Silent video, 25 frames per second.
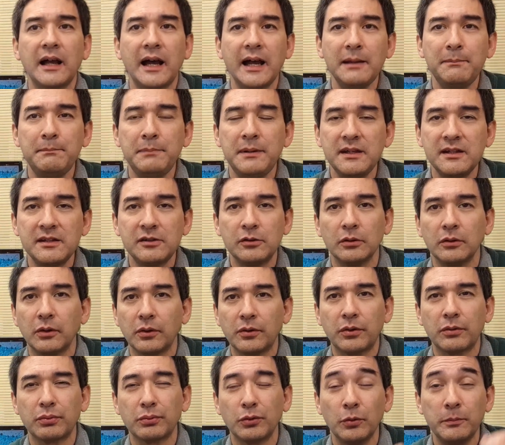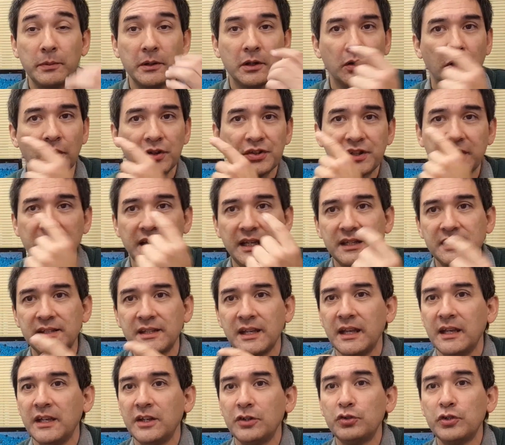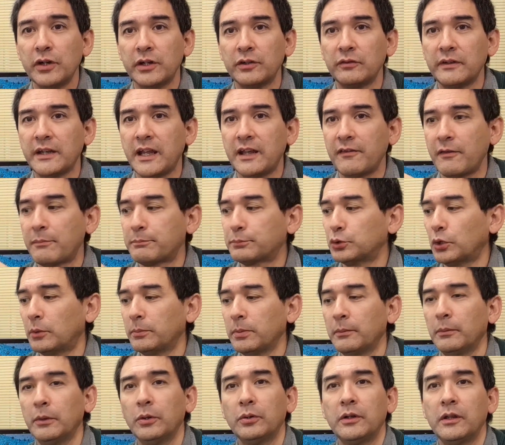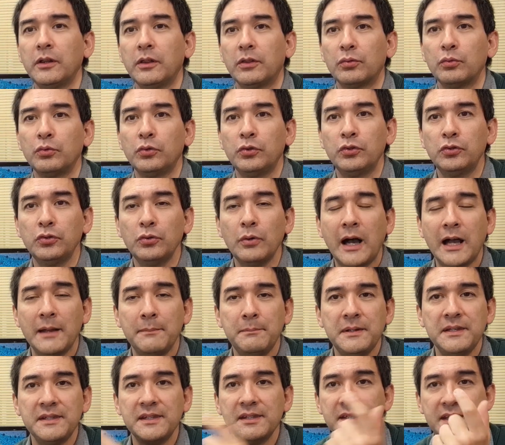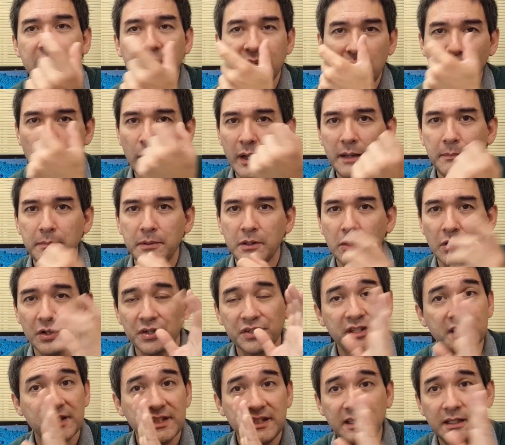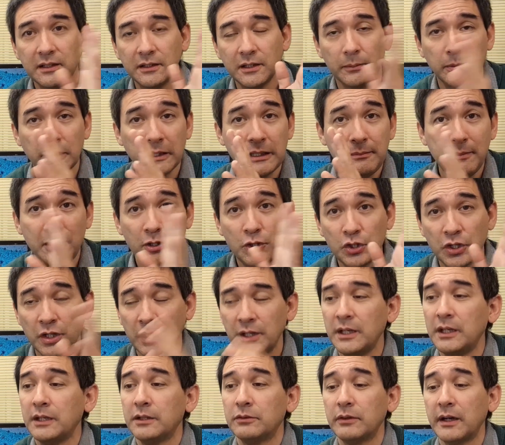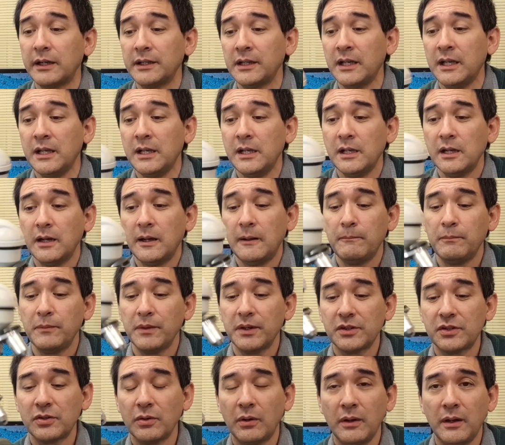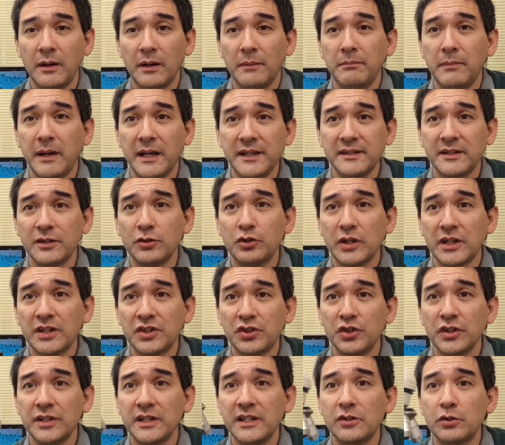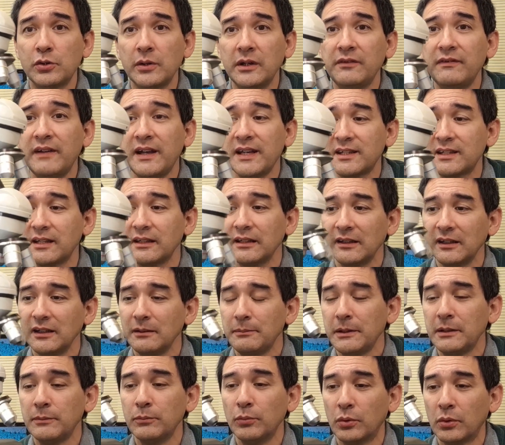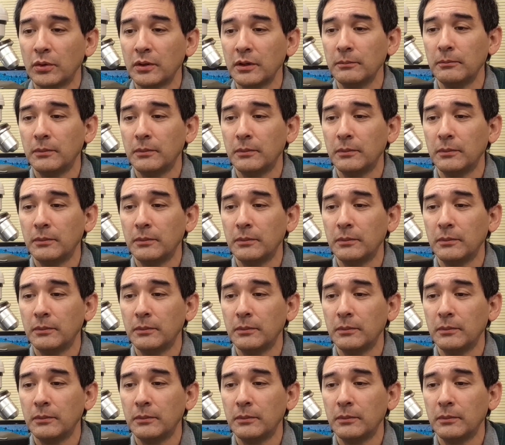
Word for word: eyepiece to look through, because kids generally have a problem looking through two eyepieces anyway because they see a double image, right? Um, so my suggestion is to invest a little bit more